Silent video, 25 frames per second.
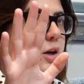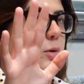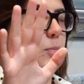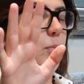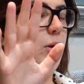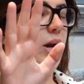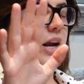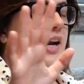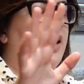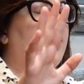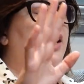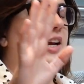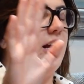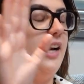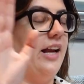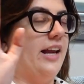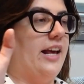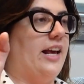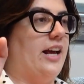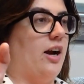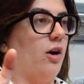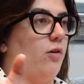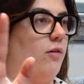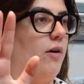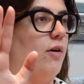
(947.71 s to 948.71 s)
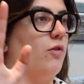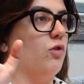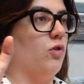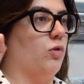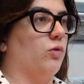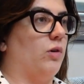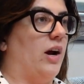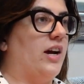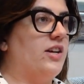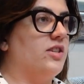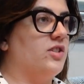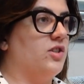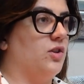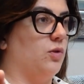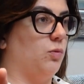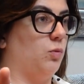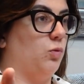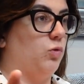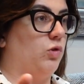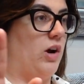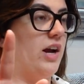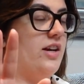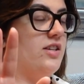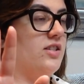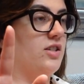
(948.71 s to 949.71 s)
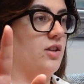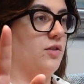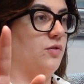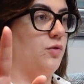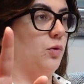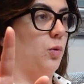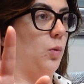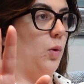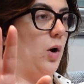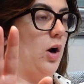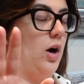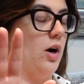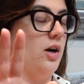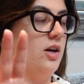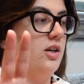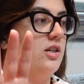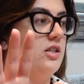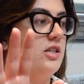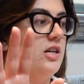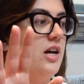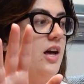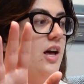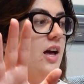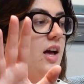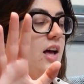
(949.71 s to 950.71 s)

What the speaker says: politically around the rest of the world,